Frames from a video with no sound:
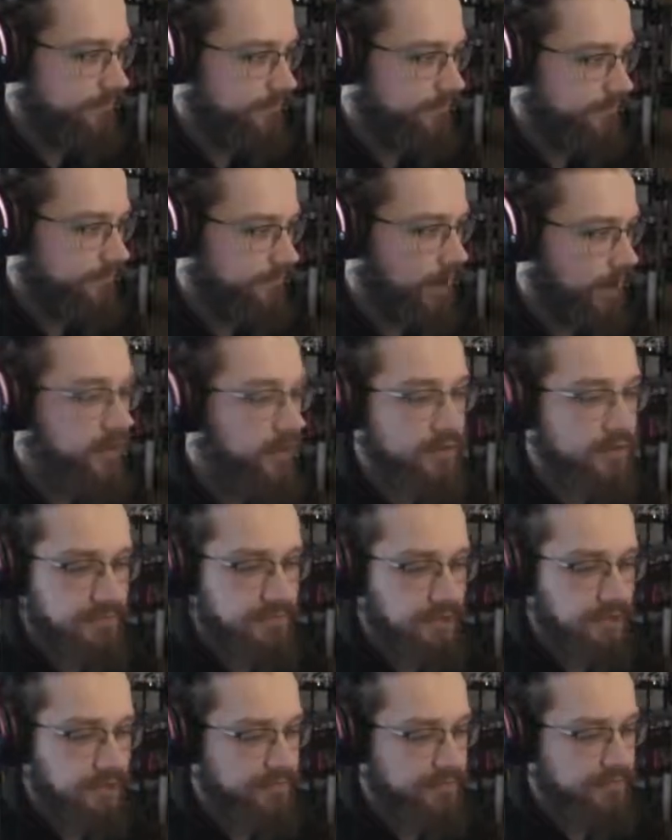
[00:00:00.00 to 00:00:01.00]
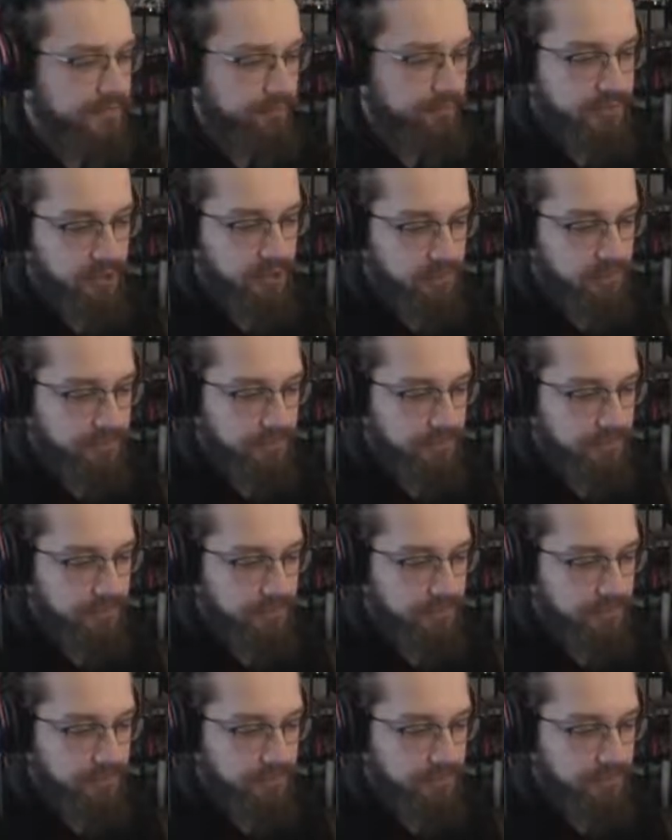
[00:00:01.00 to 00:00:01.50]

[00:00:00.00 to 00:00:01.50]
Or some dumb joke.